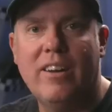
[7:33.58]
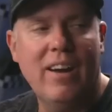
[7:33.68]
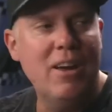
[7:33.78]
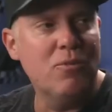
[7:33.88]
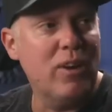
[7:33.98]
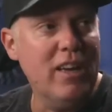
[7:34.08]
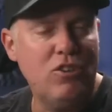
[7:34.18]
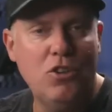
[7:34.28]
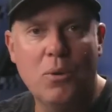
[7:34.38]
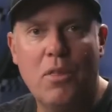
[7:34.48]
around for
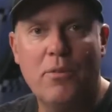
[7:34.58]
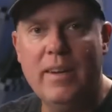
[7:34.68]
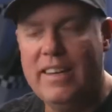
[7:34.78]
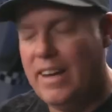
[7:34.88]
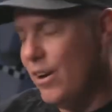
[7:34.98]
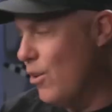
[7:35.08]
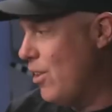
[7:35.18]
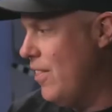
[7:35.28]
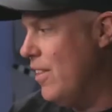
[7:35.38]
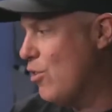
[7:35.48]
like 2 or 3 years
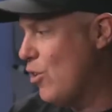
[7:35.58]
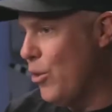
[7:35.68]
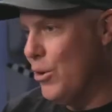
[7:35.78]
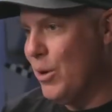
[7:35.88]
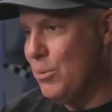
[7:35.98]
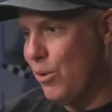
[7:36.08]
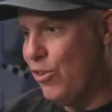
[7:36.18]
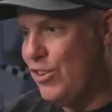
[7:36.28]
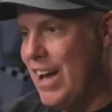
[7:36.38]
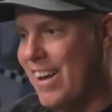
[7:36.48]
and the solenoid was
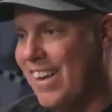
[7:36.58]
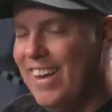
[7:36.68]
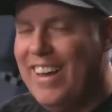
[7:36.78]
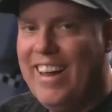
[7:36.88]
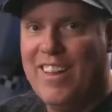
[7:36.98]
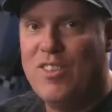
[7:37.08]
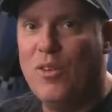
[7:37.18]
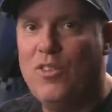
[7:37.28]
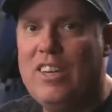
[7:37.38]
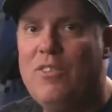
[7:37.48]
stuck. And
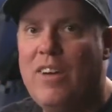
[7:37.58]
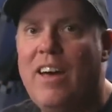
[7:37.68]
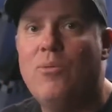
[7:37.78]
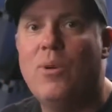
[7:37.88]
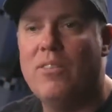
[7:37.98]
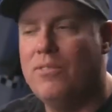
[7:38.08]
so Steve had one of